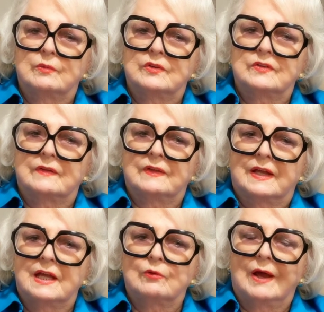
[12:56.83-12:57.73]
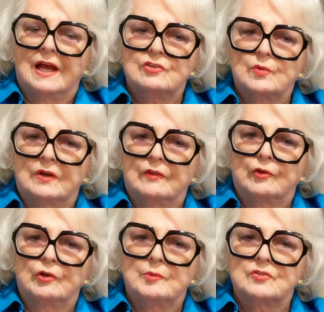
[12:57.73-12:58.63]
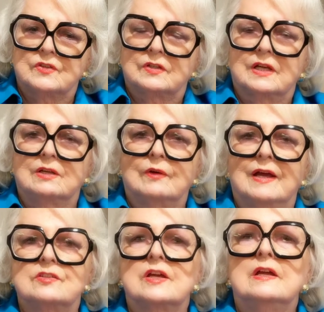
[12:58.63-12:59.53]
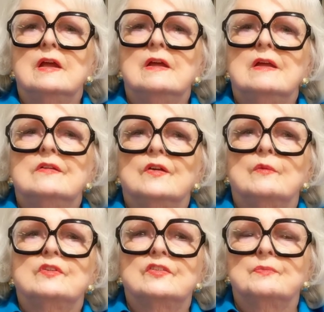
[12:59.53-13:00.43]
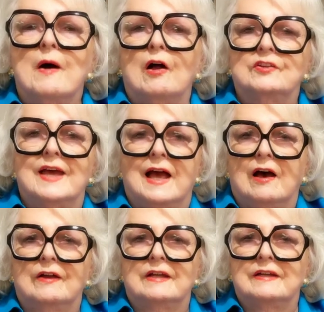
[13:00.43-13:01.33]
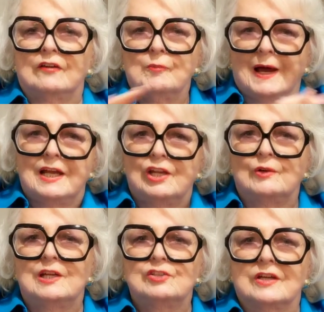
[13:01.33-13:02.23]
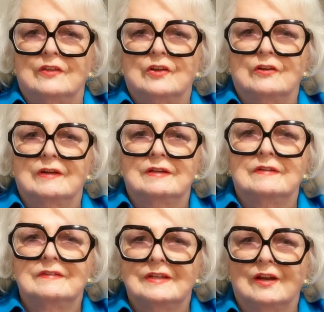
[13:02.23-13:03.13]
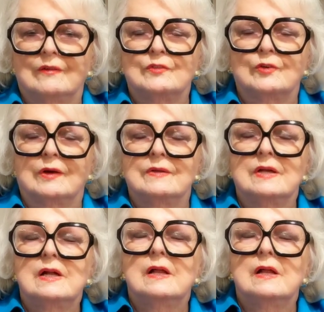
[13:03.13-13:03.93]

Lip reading: was at the King Ranch, one of the groomers at the King Ranch. So it was a small town, and everybody knew each other, and you know, it was great.